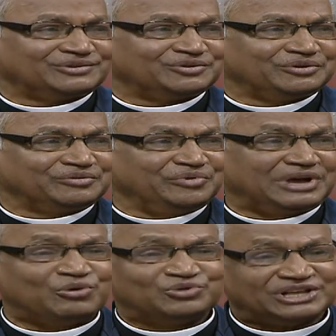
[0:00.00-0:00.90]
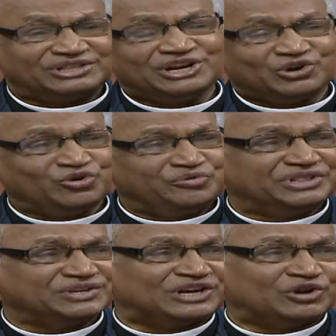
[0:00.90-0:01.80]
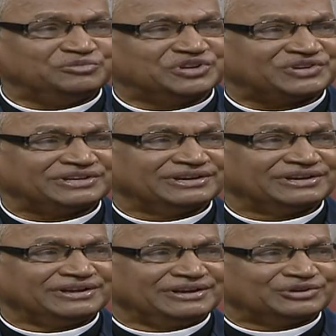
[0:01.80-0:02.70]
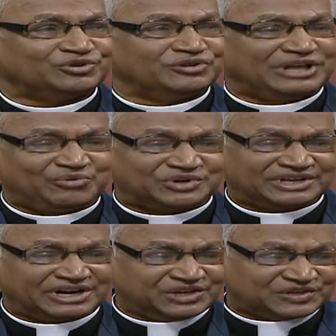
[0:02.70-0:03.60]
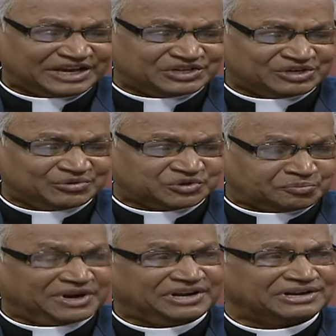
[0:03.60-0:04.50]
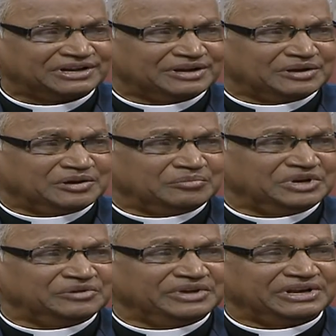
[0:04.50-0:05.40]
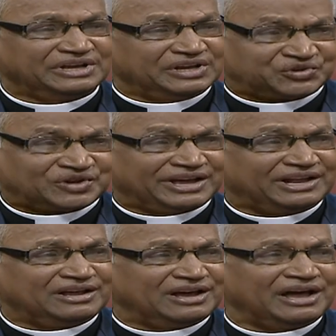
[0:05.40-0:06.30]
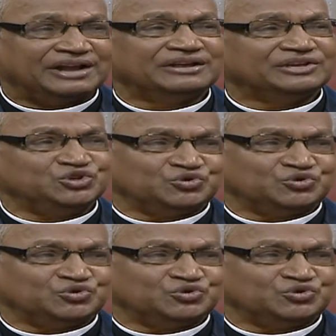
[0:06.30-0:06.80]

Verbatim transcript: So we have nothing to do with the son of Jesse. So that was the decisive split between Israel and